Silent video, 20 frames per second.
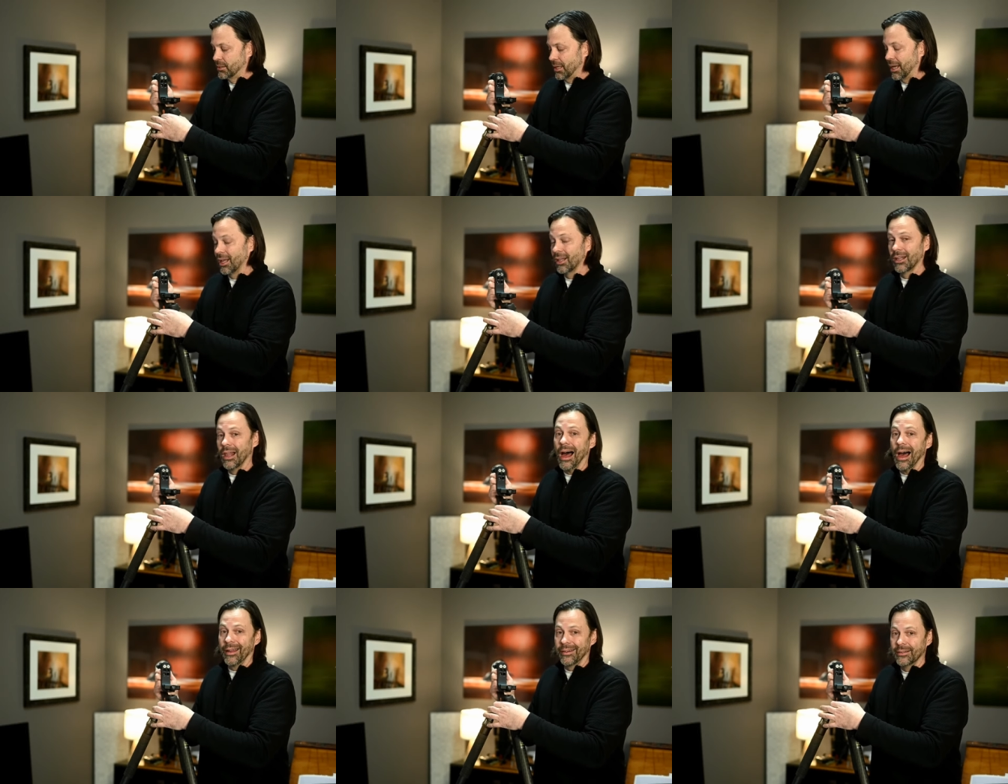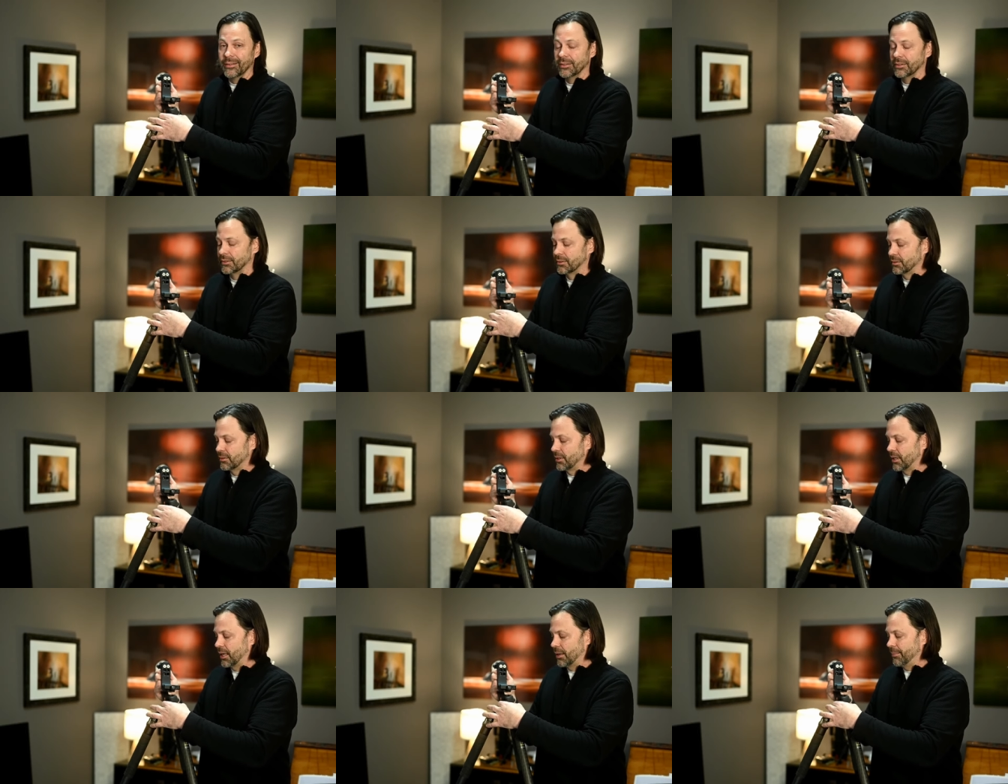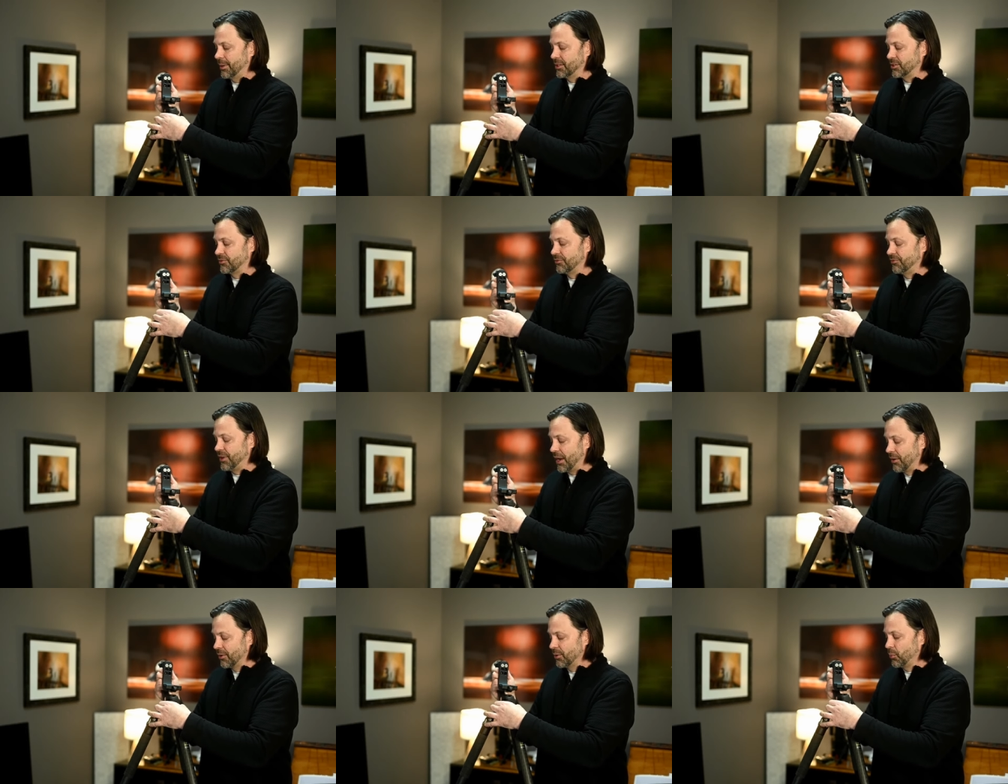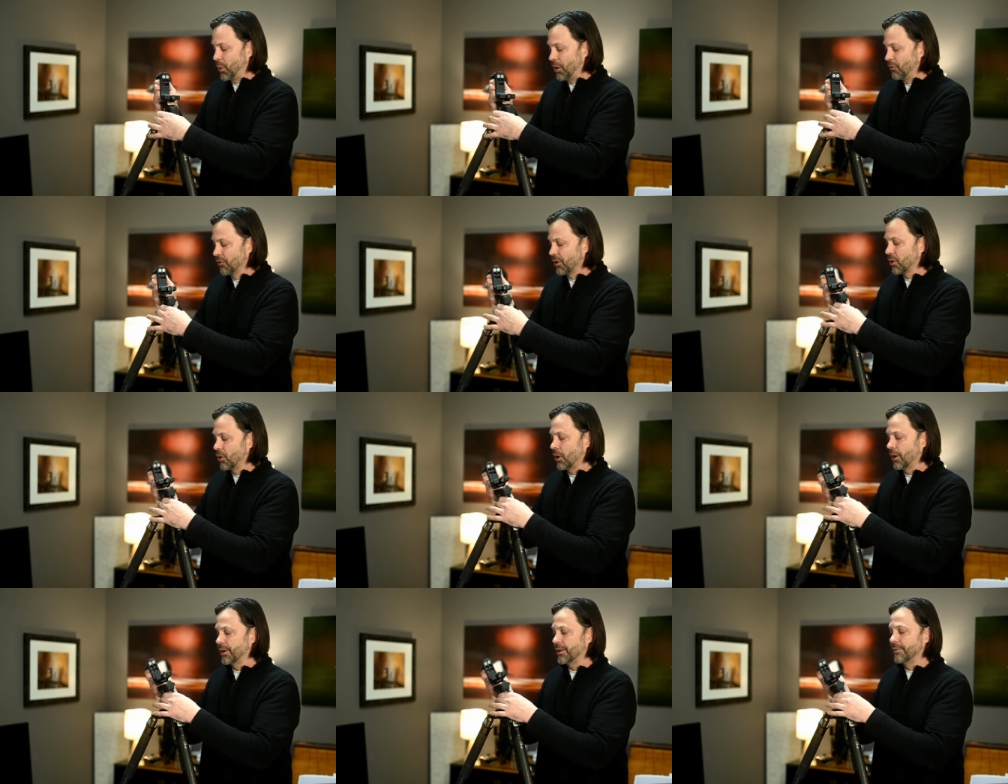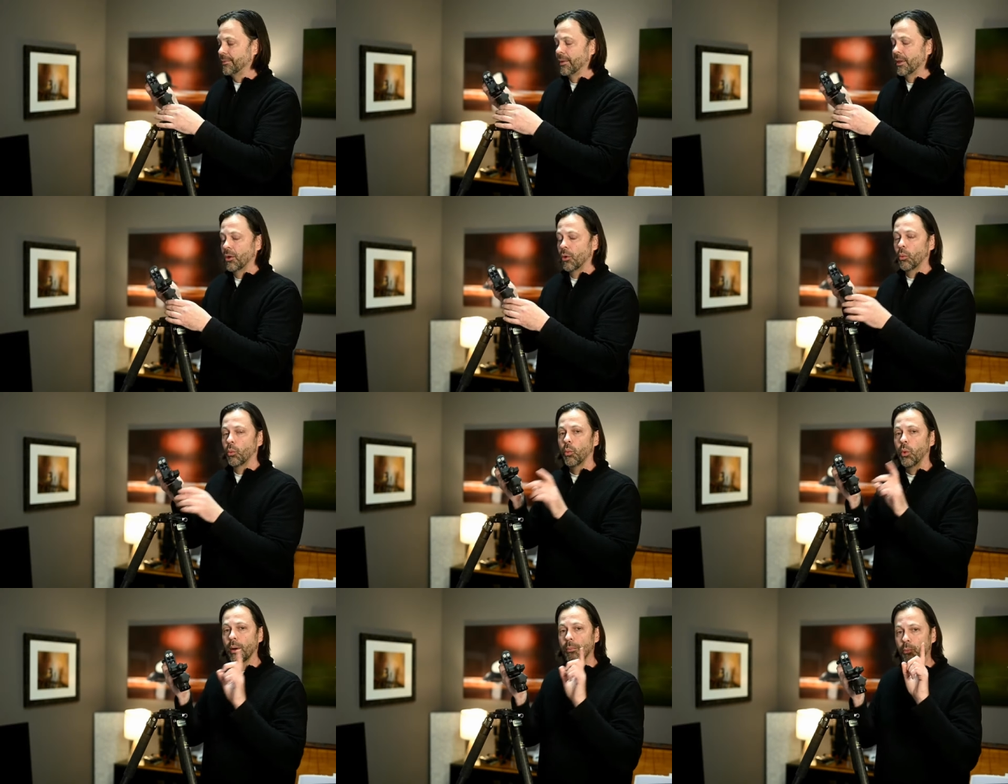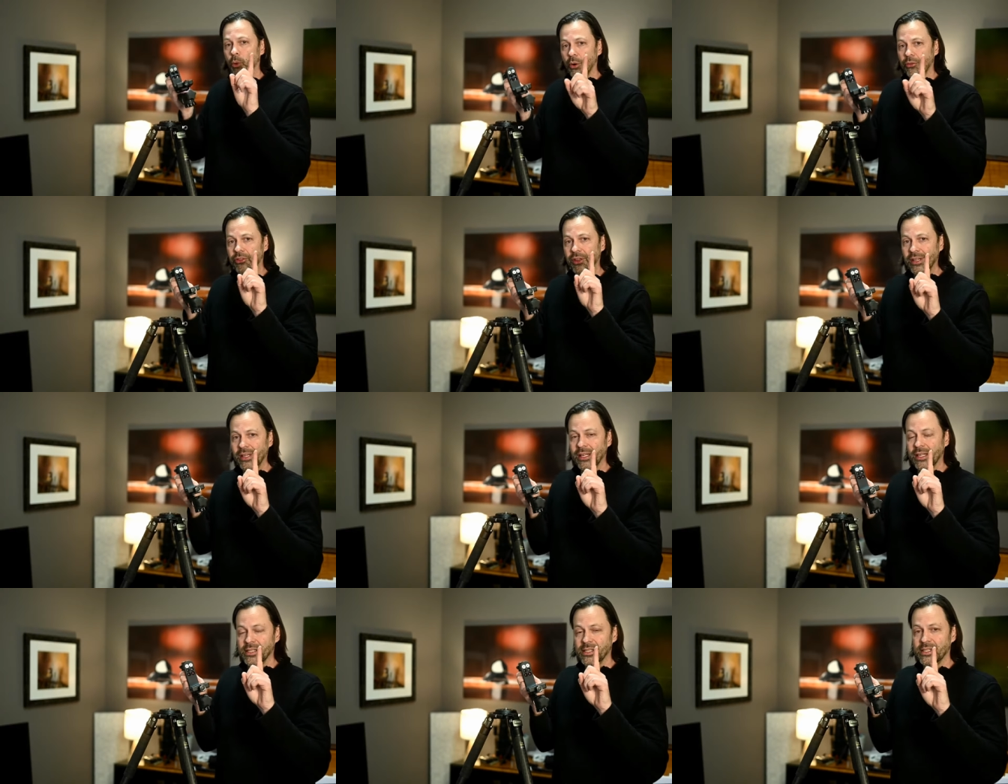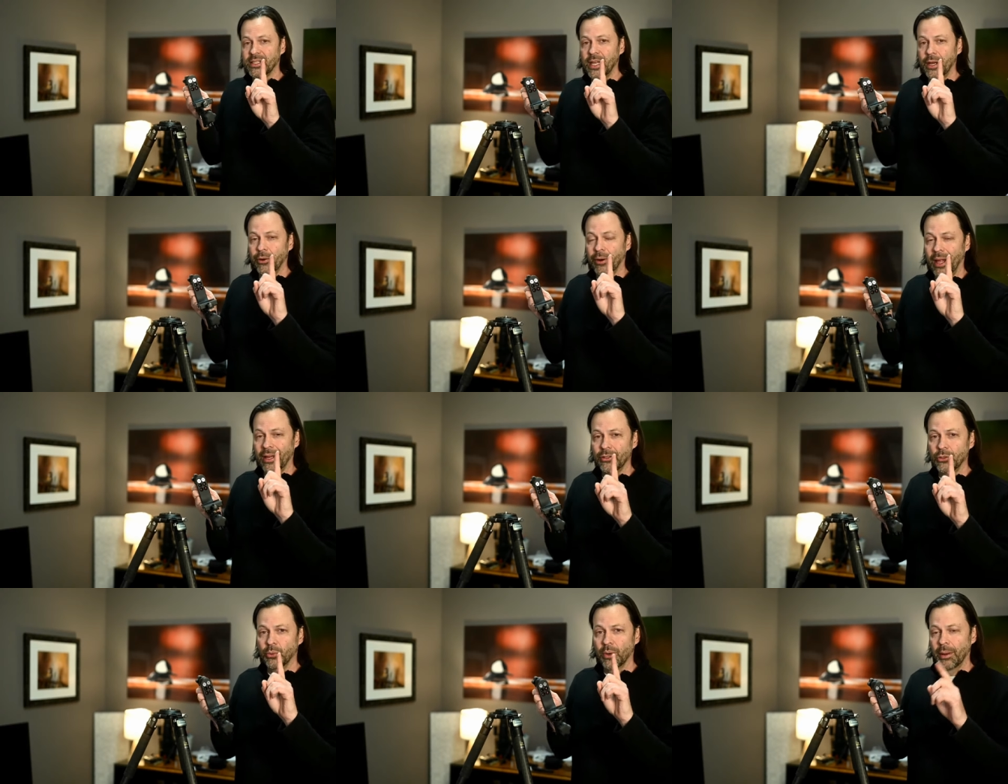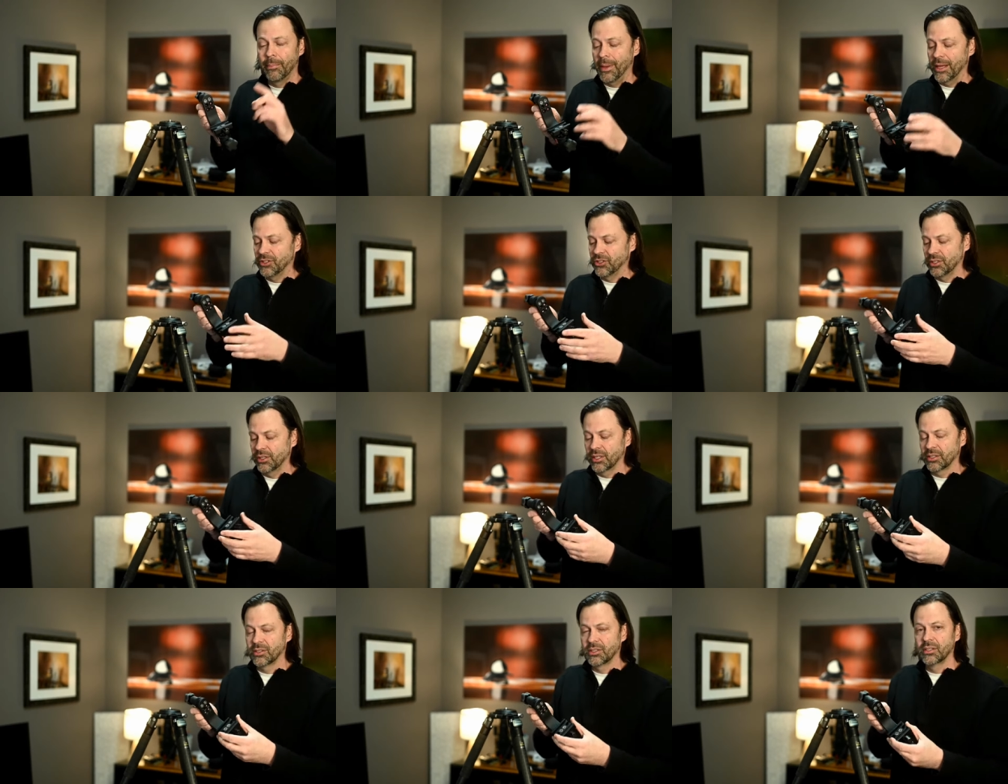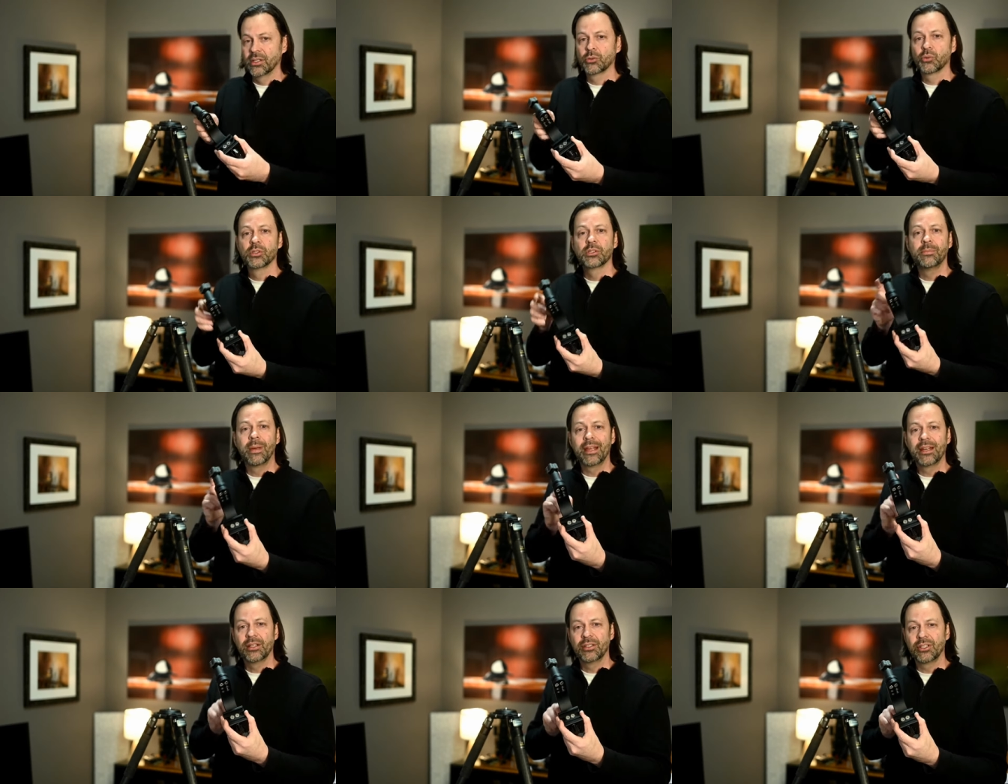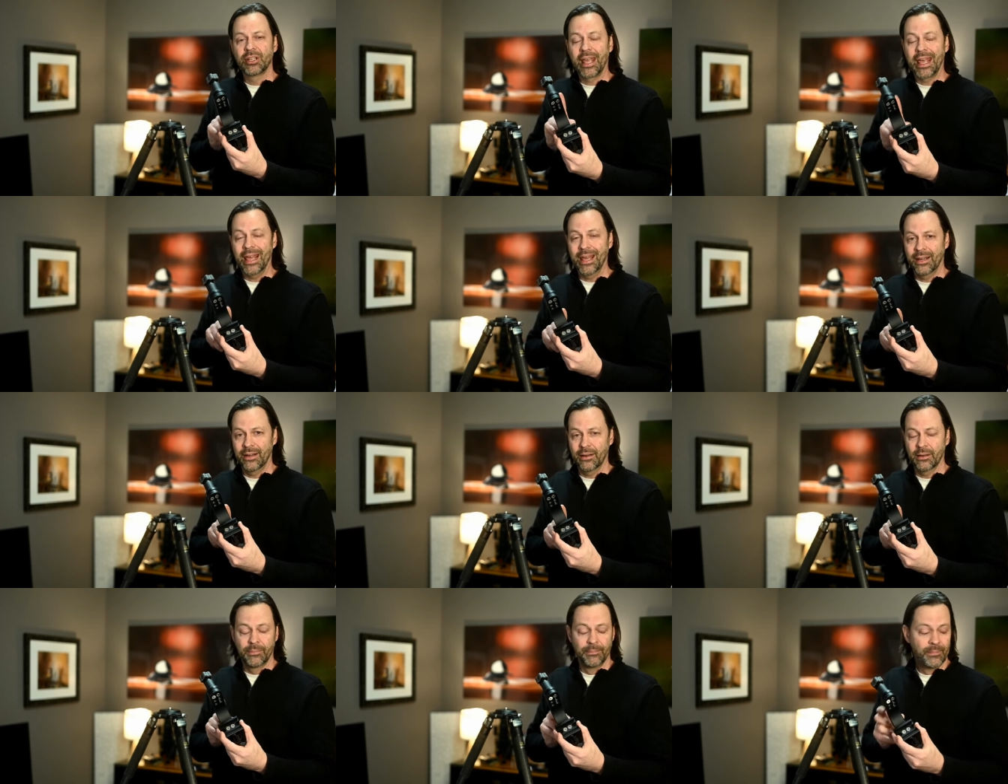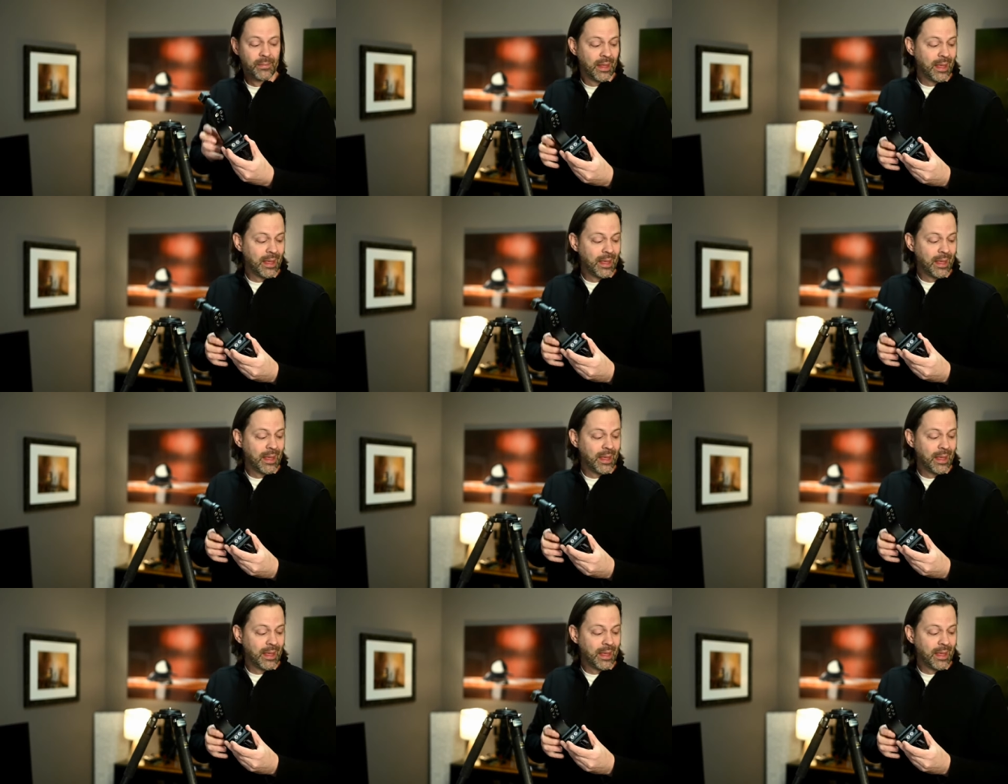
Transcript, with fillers: a lot. Um, it's very well regarded. One more thing to consider, and I do want to mention this. This one's made in Canada.